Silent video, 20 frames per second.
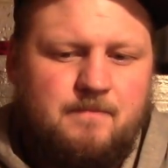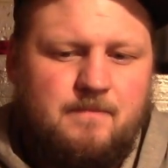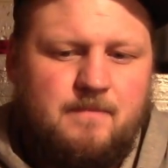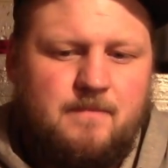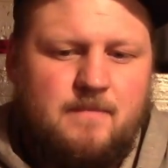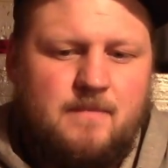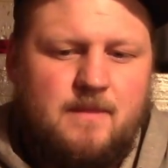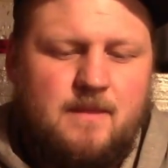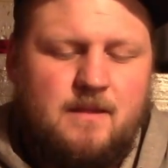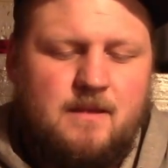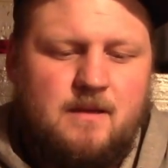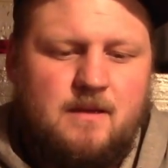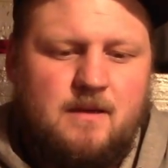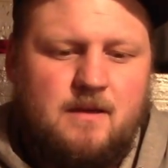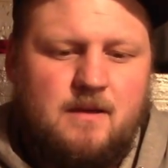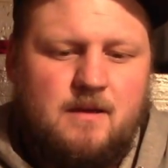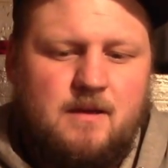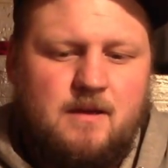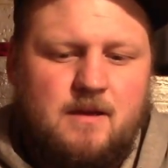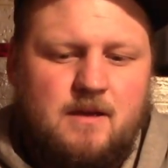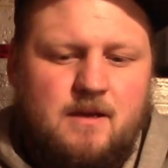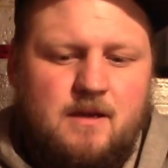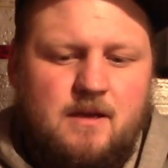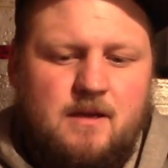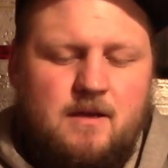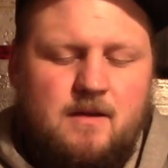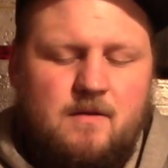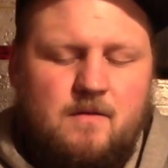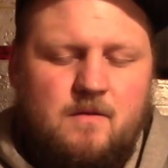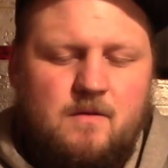
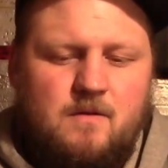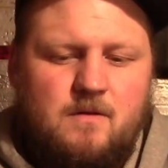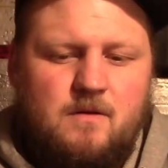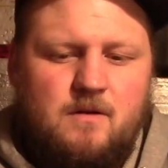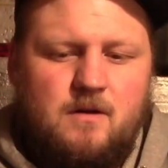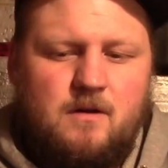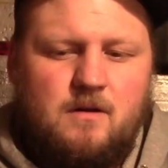[no speech]